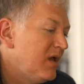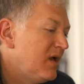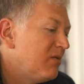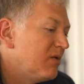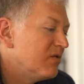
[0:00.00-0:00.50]

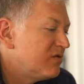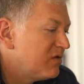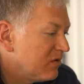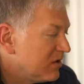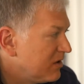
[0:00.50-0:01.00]
We were
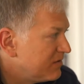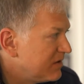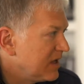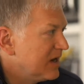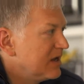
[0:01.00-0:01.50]
so close to
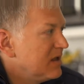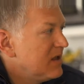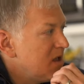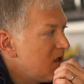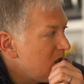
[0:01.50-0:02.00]
getting
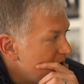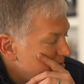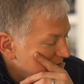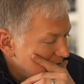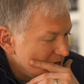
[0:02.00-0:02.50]

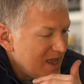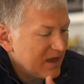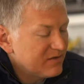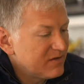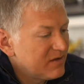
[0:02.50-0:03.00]
to the
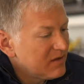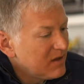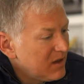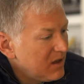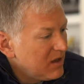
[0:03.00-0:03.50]
next
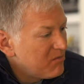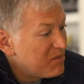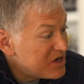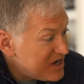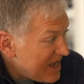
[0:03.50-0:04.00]

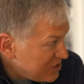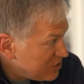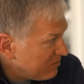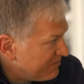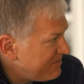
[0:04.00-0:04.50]

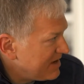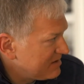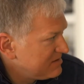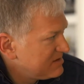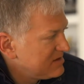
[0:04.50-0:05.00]
potential
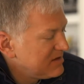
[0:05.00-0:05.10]
fix.